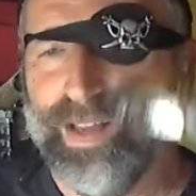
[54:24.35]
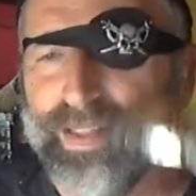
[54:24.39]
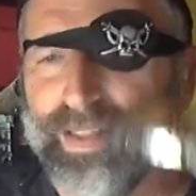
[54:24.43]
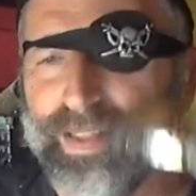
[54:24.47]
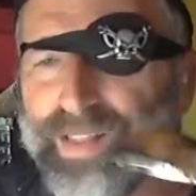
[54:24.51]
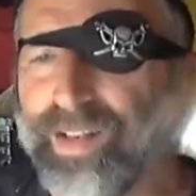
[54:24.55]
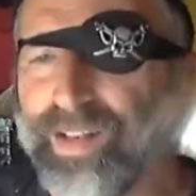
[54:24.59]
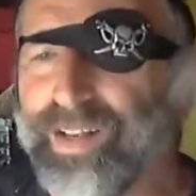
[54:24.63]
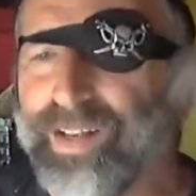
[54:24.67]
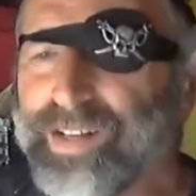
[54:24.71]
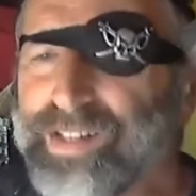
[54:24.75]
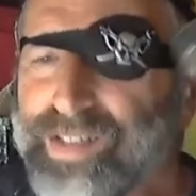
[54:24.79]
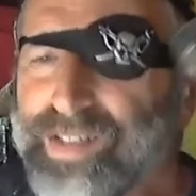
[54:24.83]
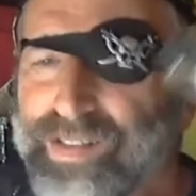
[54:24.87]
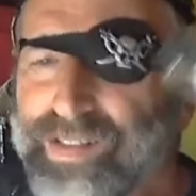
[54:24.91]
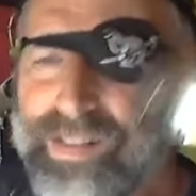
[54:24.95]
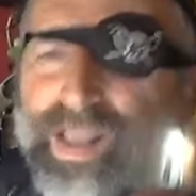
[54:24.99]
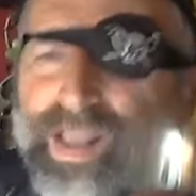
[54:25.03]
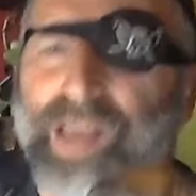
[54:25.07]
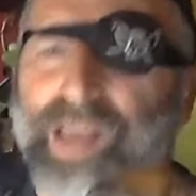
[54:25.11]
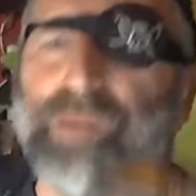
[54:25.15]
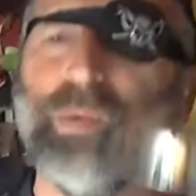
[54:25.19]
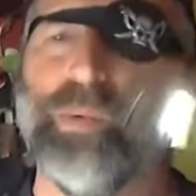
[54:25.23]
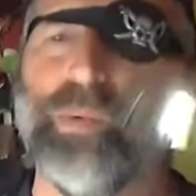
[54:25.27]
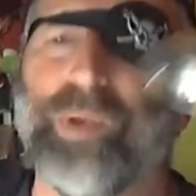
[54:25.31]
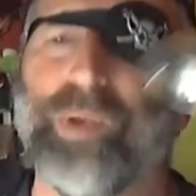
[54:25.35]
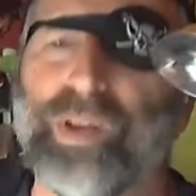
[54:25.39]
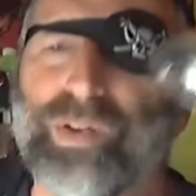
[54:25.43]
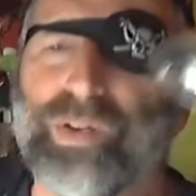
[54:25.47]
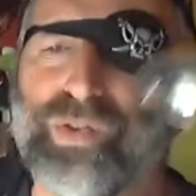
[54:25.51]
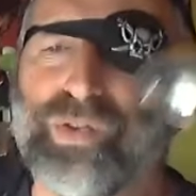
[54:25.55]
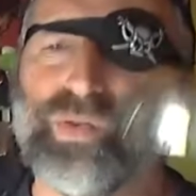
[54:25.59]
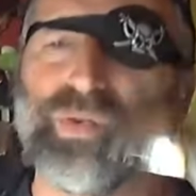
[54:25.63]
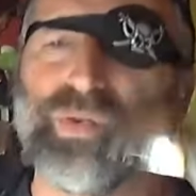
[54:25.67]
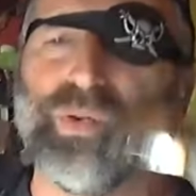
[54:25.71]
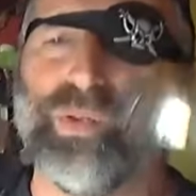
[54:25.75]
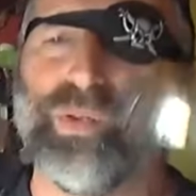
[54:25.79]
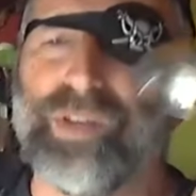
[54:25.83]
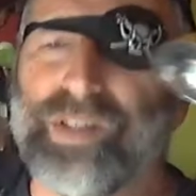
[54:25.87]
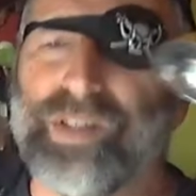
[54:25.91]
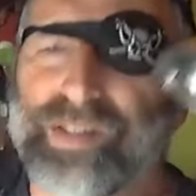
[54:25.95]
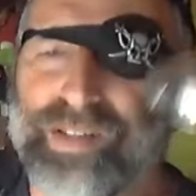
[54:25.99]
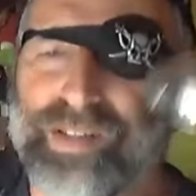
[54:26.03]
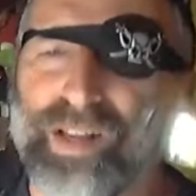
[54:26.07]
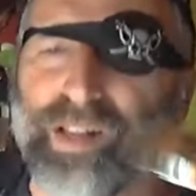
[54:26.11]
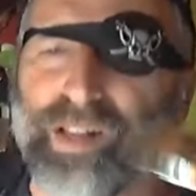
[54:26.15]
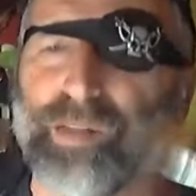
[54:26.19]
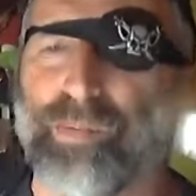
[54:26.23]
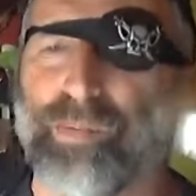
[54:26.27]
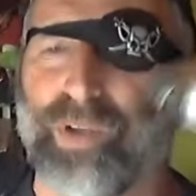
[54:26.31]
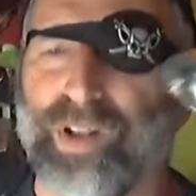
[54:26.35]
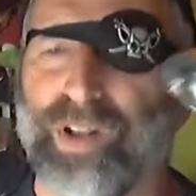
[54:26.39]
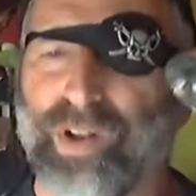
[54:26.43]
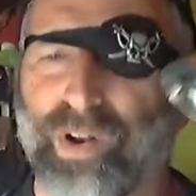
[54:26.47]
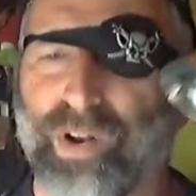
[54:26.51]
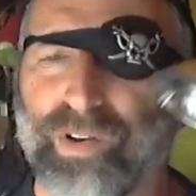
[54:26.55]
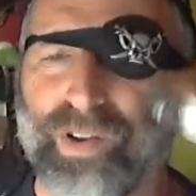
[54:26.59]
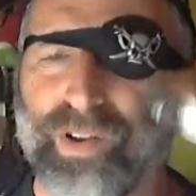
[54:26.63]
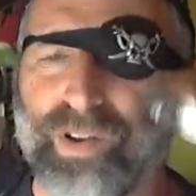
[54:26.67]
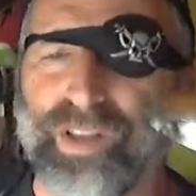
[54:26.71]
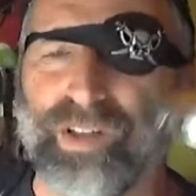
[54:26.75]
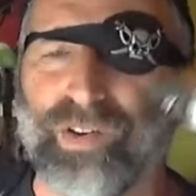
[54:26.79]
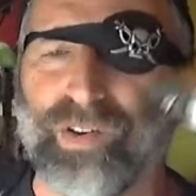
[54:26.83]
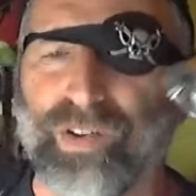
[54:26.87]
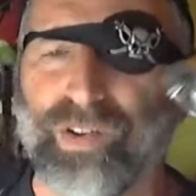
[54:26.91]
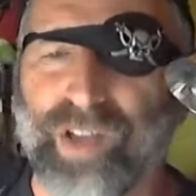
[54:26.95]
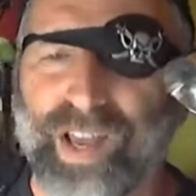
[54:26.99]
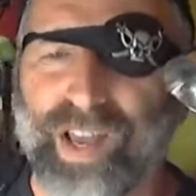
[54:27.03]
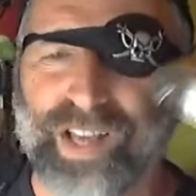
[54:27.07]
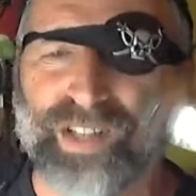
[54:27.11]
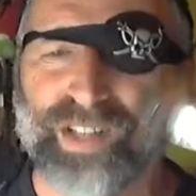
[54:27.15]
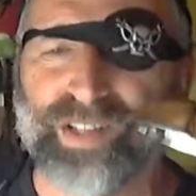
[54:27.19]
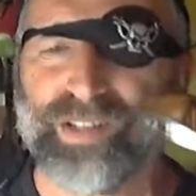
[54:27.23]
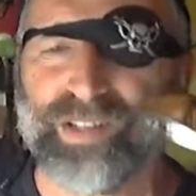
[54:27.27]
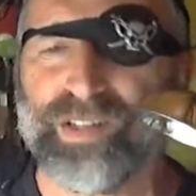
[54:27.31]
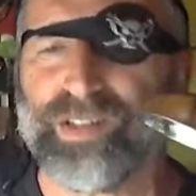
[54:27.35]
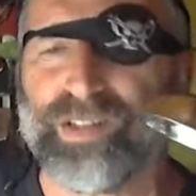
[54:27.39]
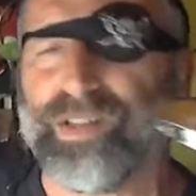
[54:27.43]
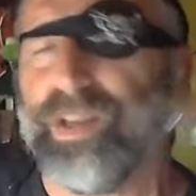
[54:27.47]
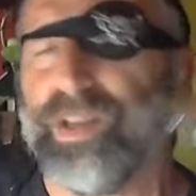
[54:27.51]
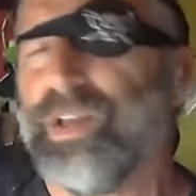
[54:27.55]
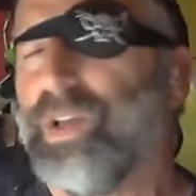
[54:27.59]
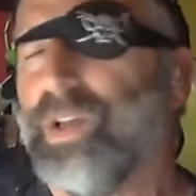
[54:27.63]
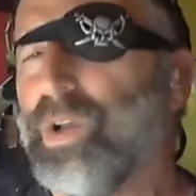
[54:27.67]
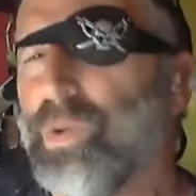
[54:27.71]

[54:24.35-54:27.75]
then it is a day when we can truly celebrate our inner essence